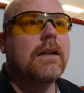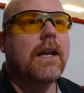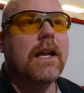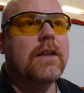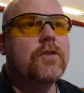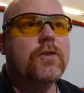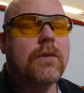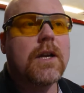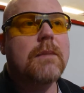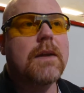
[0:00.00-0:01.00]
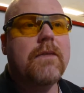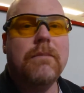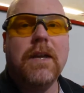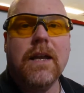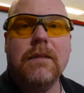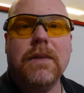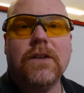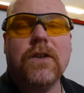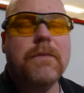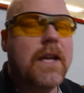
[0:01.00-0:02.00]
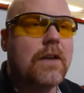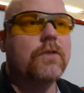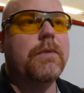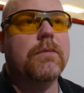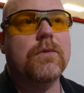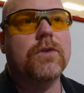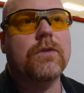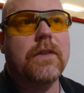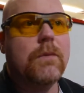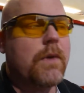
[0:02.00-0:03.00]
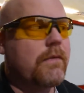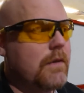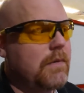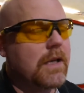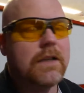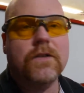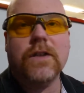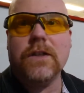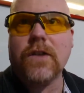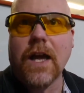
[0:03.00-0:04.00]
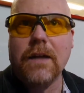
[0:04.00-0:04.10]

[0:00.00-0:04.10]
and screwing up my VPN, because something else people will do with VPNs is